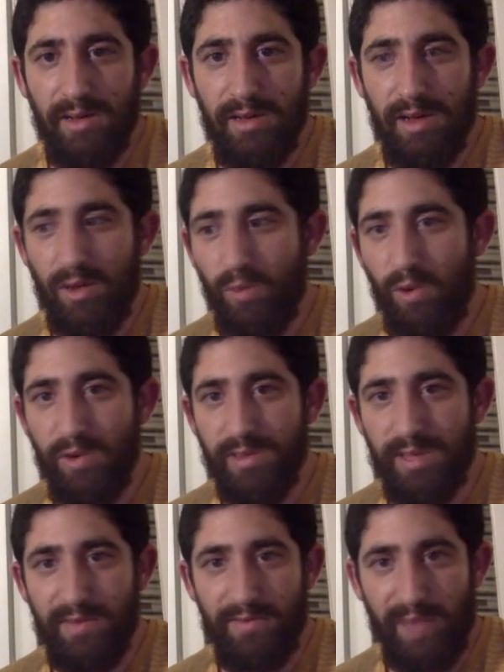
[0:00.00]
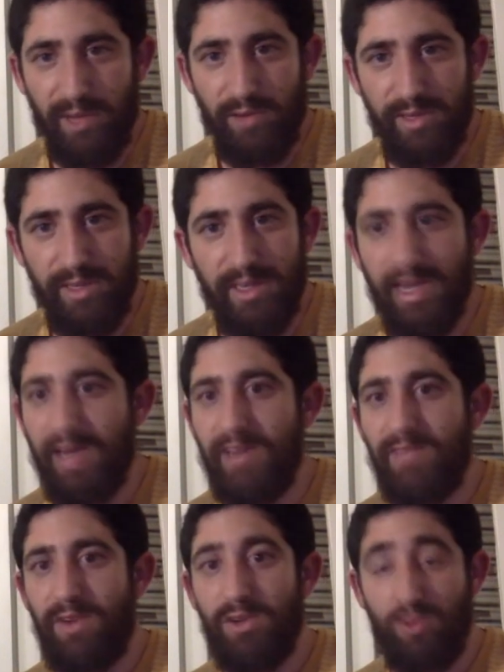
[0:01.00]
awards that factories can get as
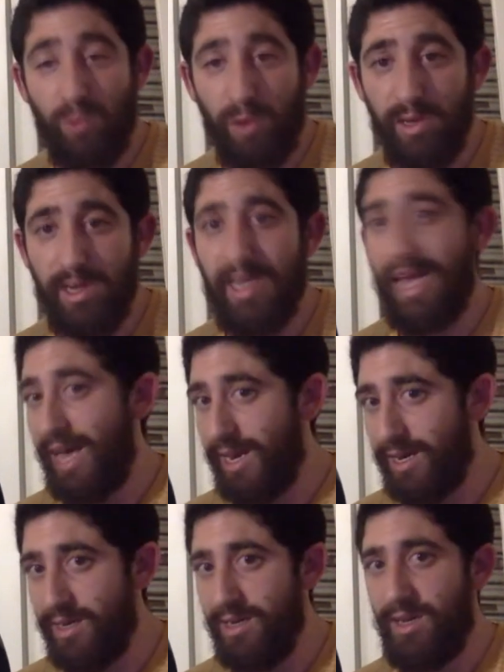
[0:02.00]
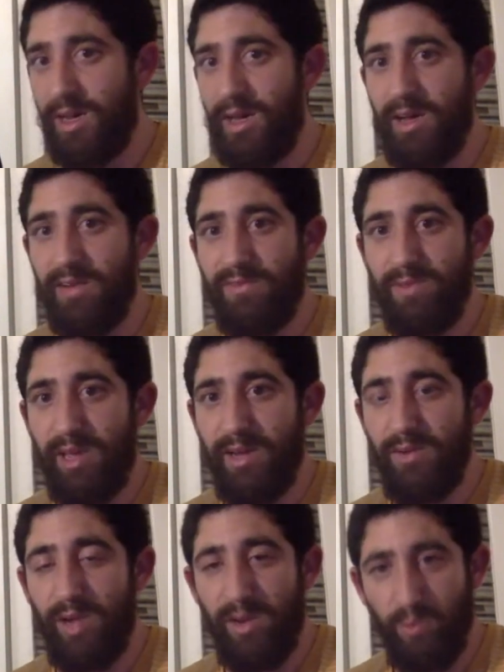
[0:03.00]
far as quality and
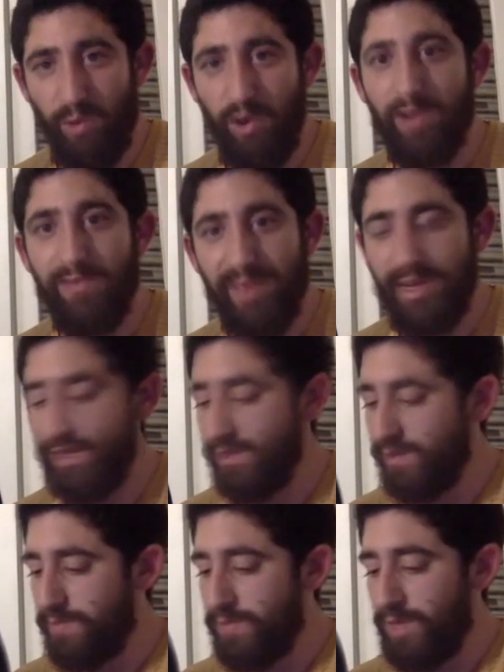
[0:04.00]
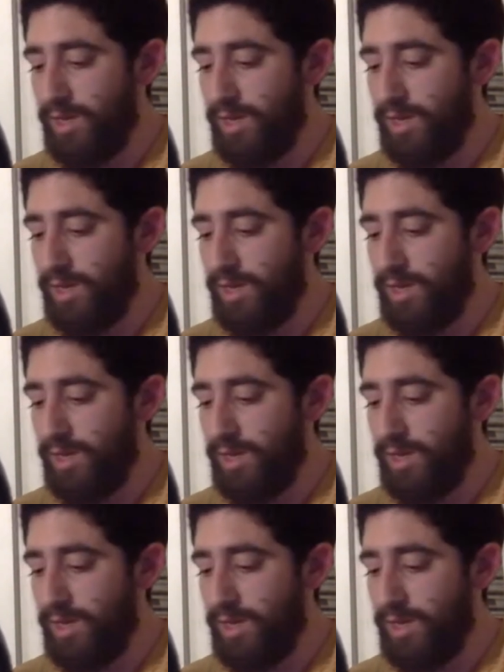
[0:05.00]
work fairness.